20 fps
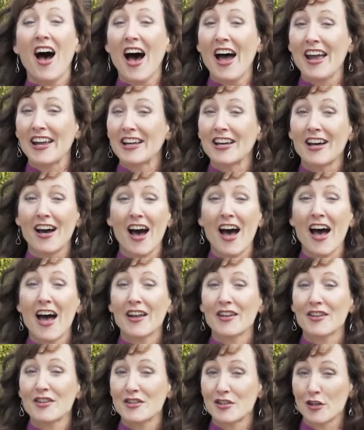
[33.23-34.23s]
I
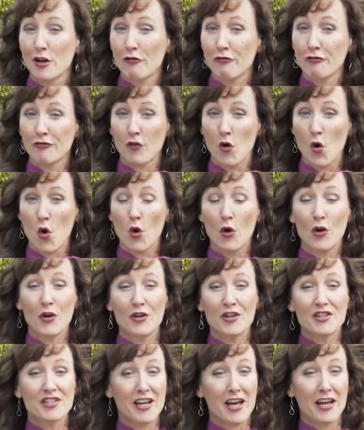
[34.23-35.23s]
can't
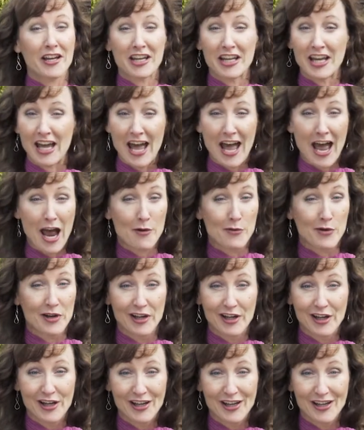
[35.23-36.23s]
afford a
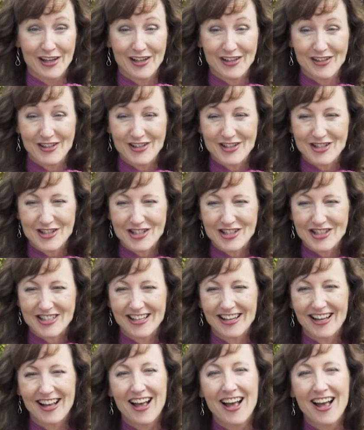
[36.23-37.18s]
carriage.